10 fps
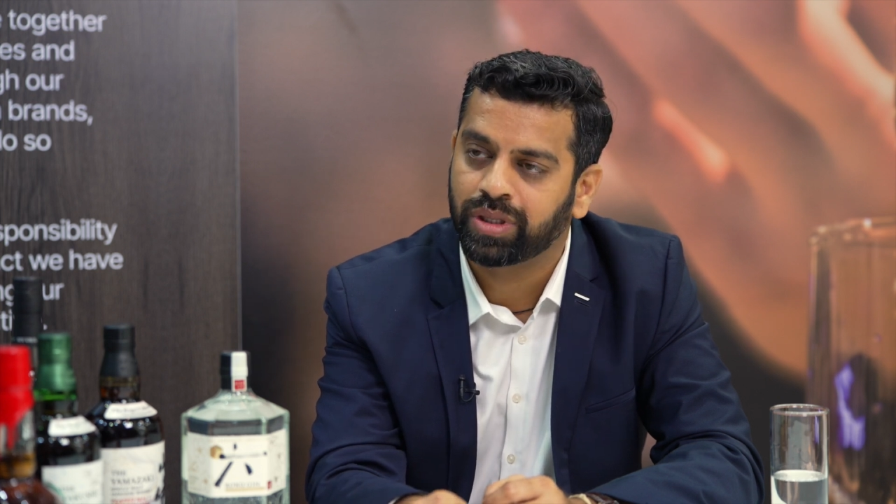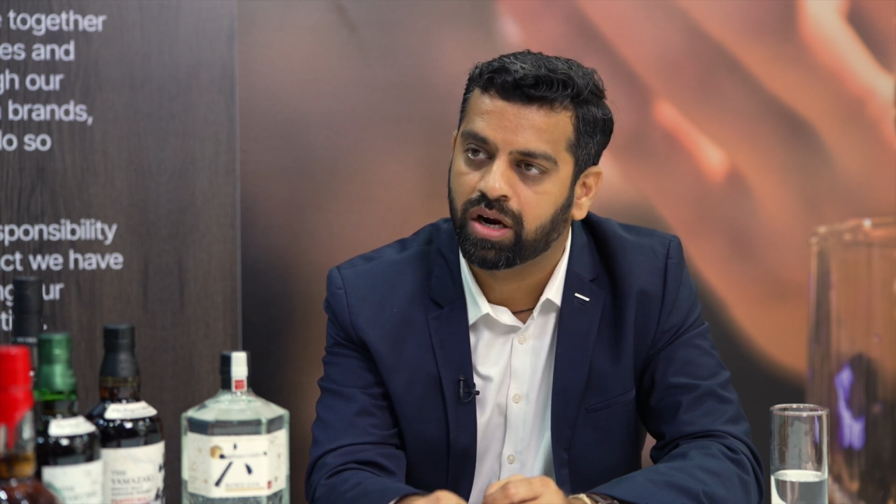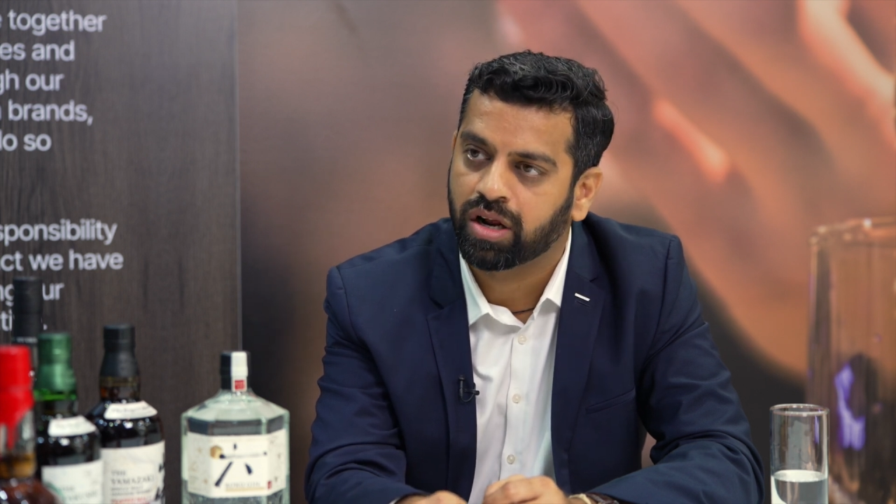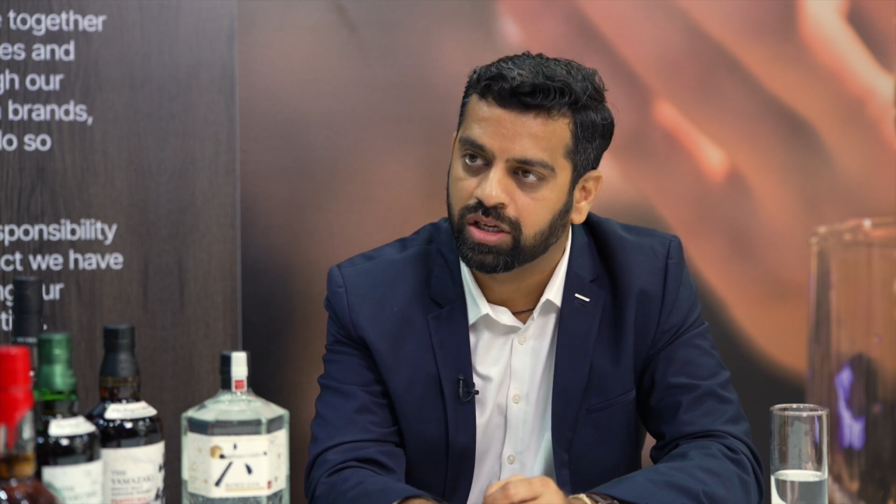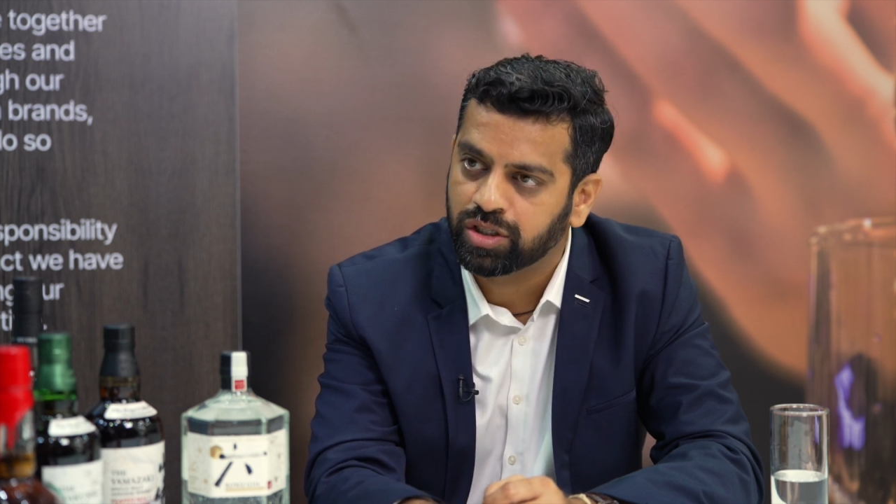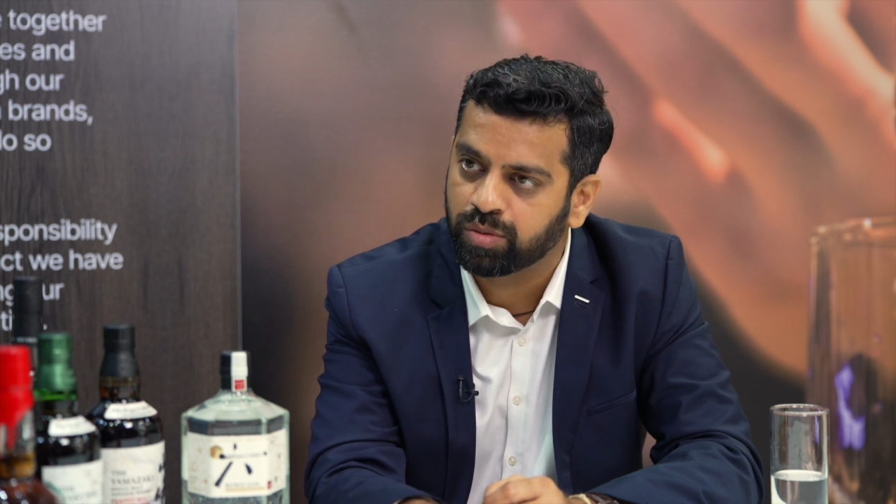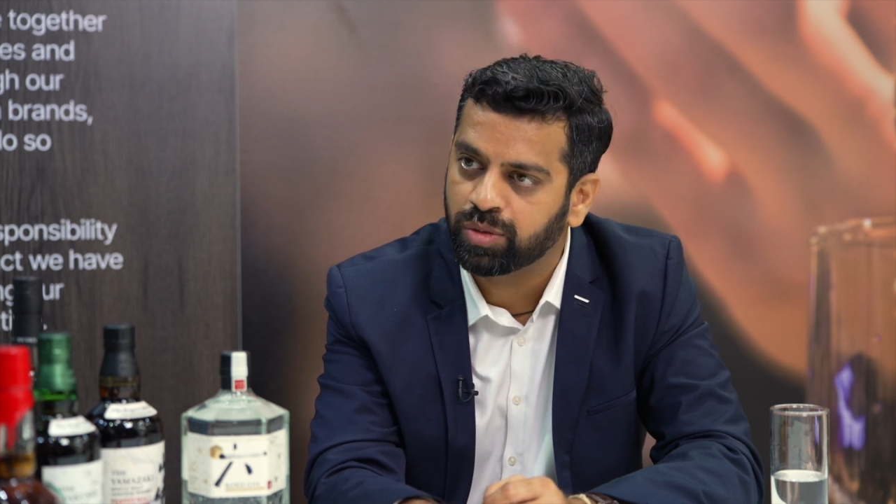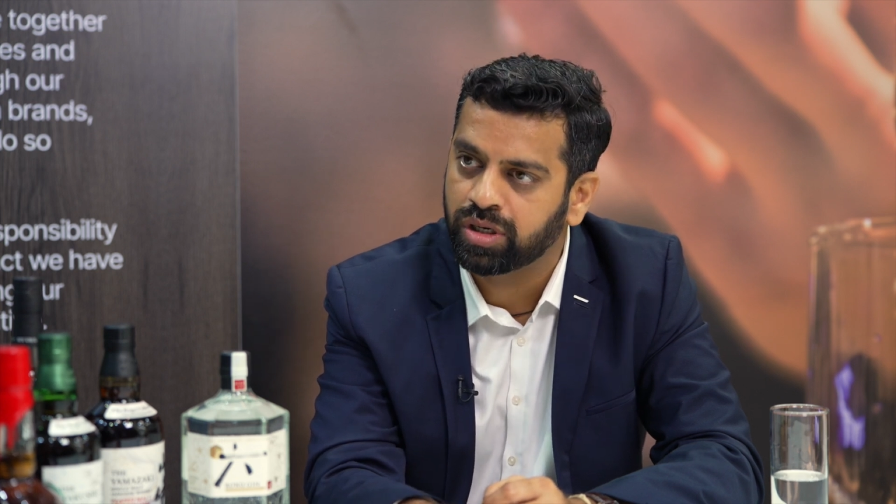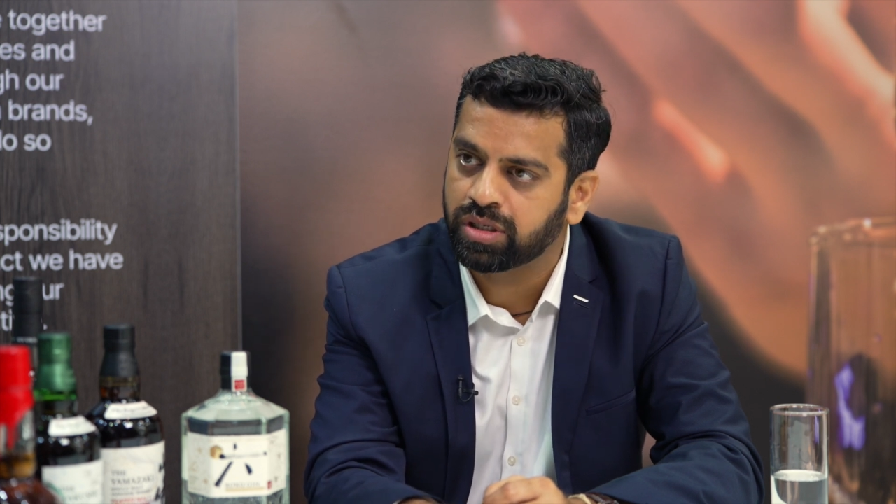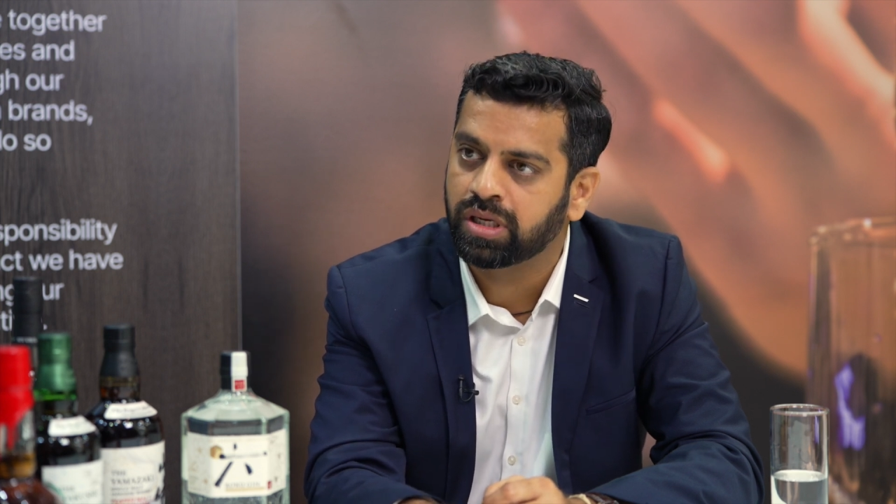with our
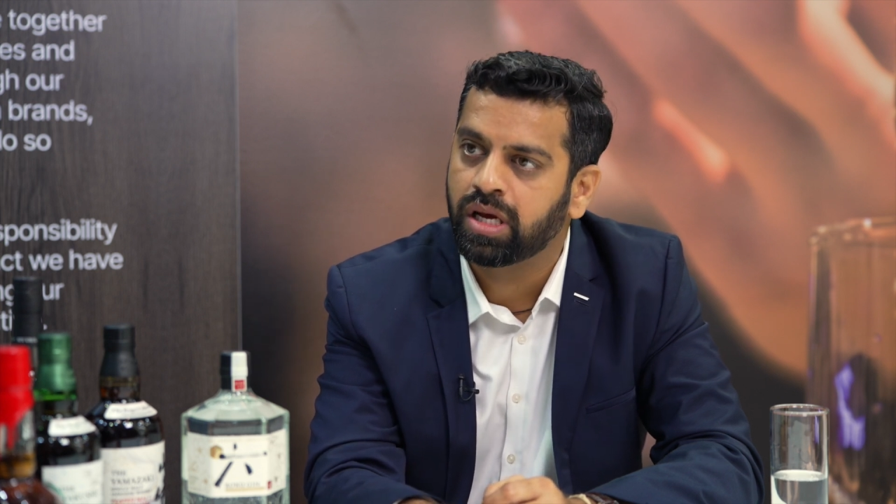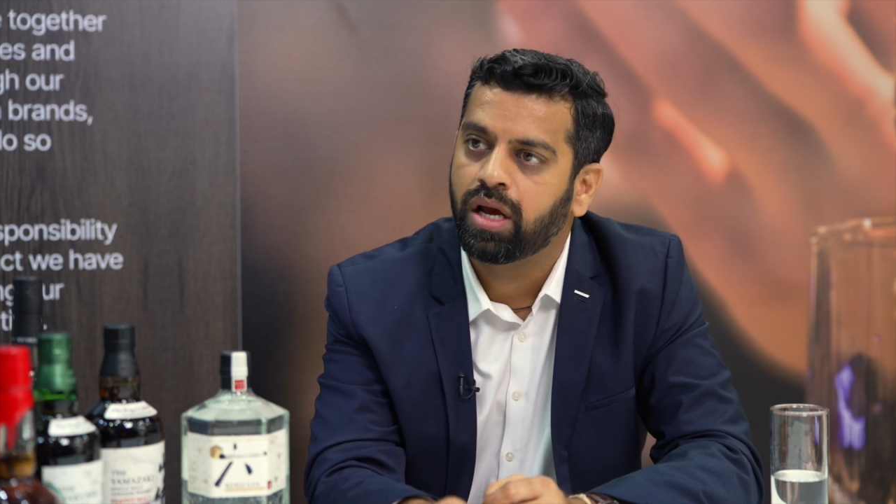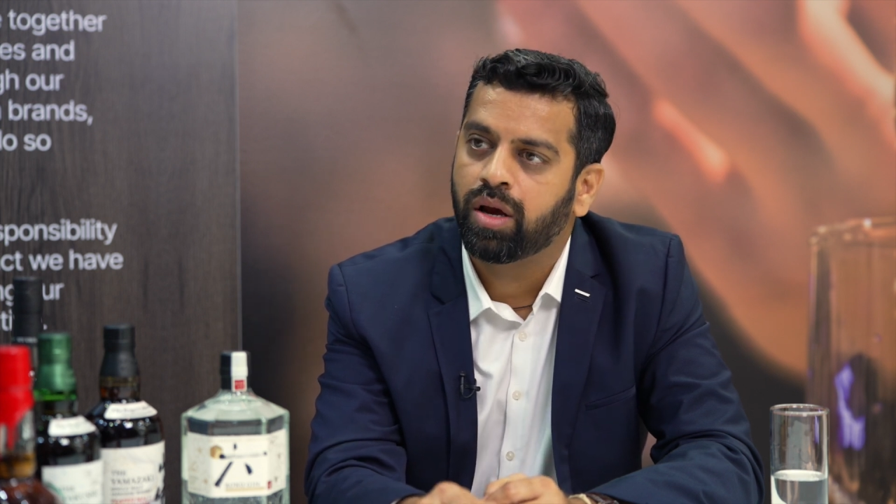customers.